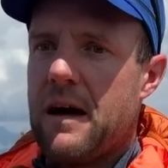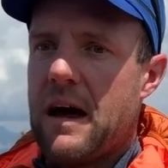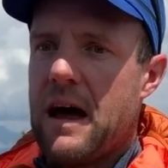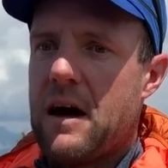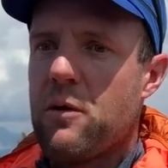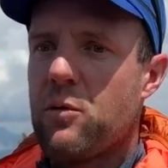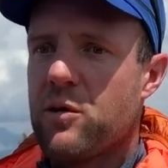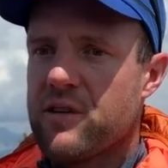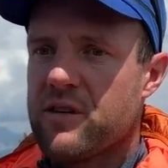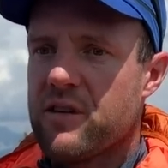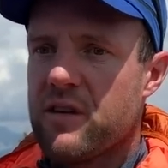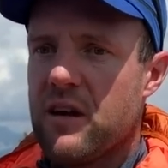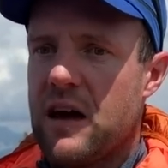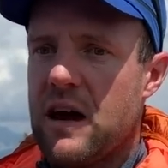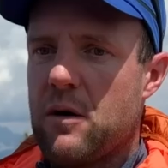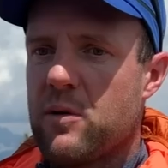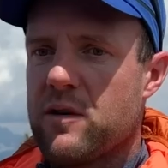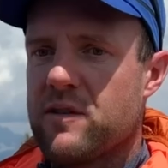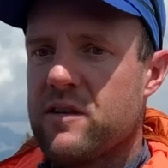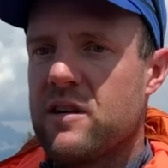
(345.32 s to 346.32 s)
I
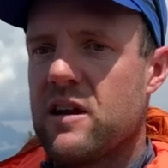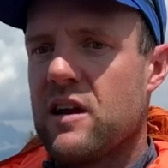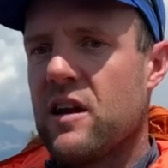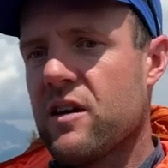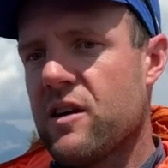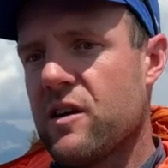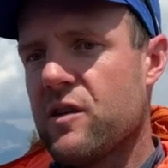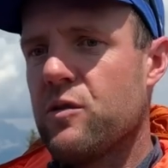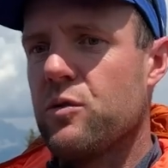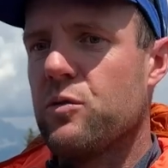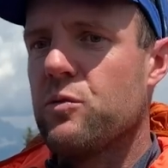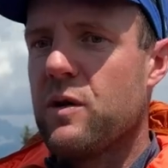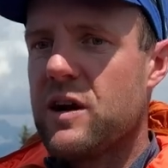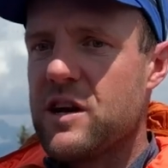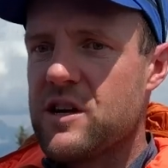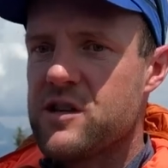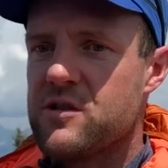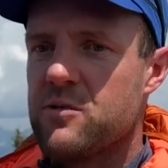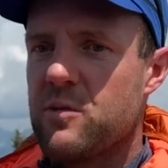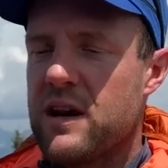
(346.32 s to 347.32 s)
was in a lucky
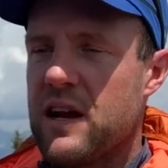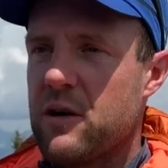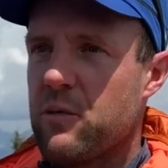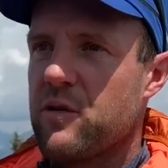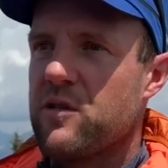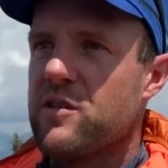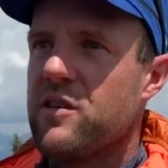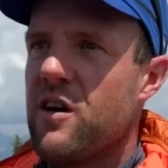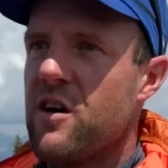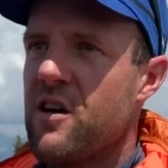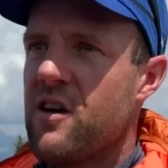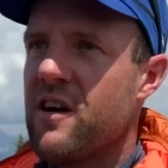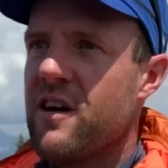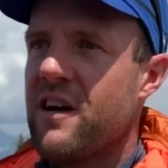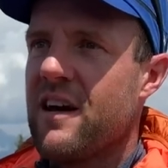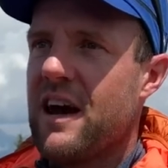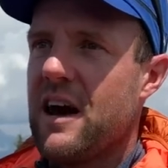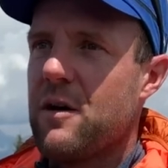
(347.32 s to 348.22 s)
situation when I was young.